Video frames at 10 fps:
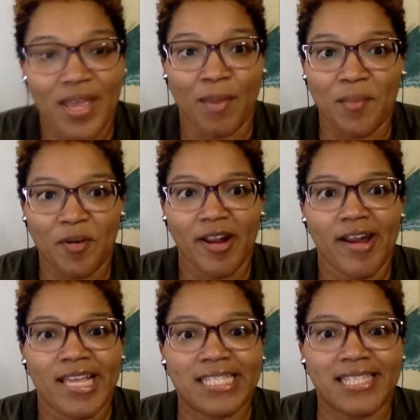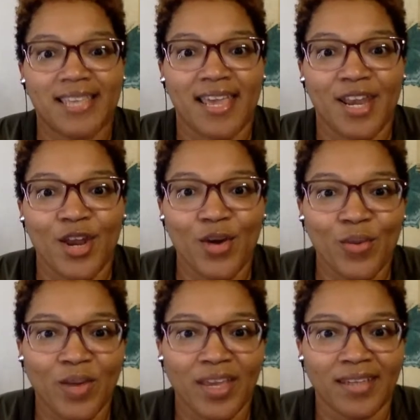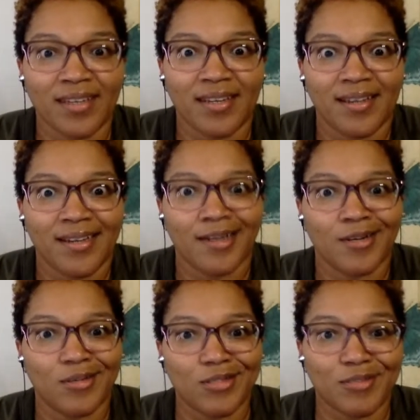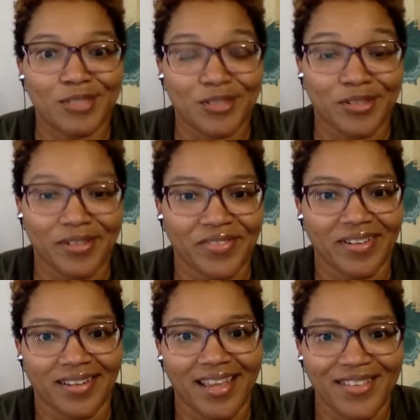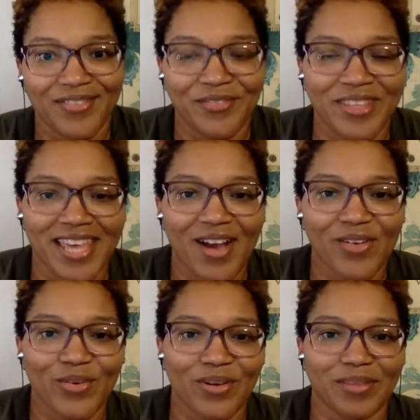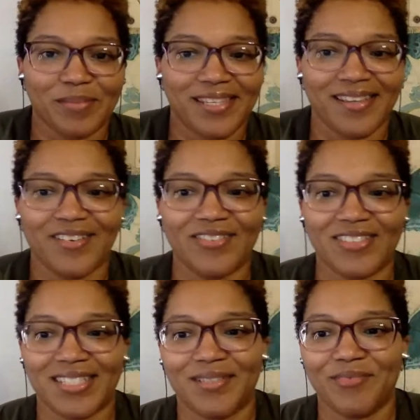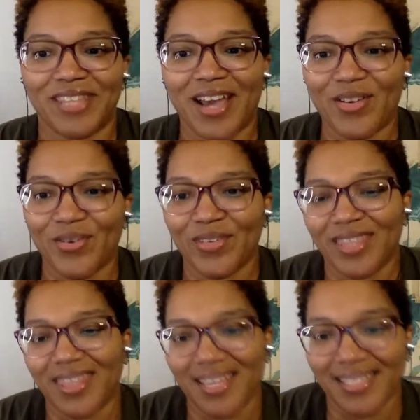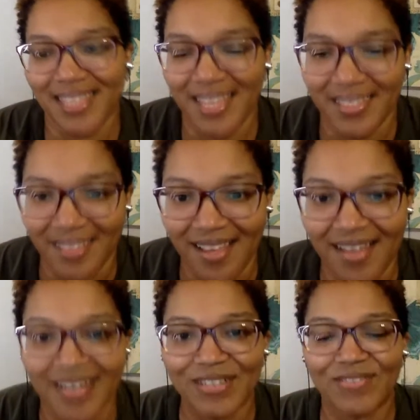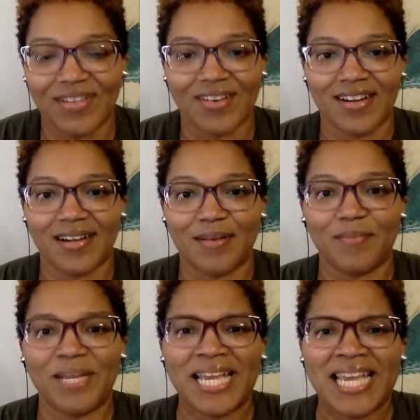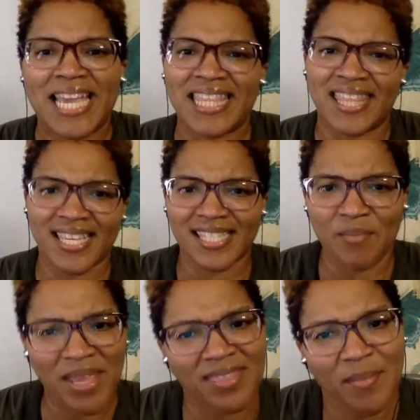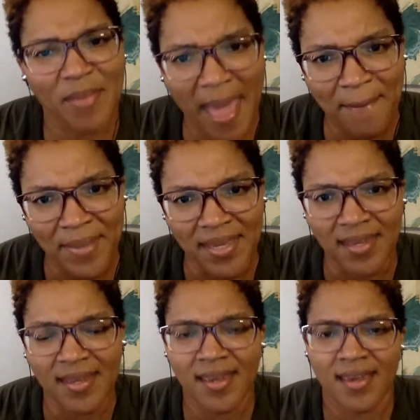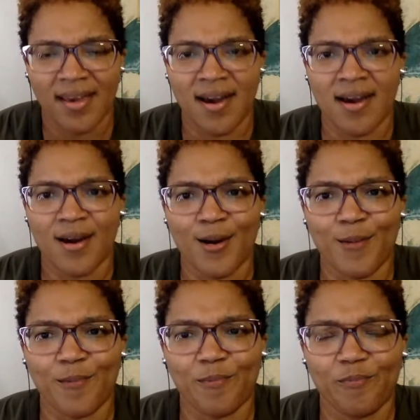and my prayer is that no one goes majority of their life without knowing themselves and without knowing the things that they love, and the things that make them happy, um,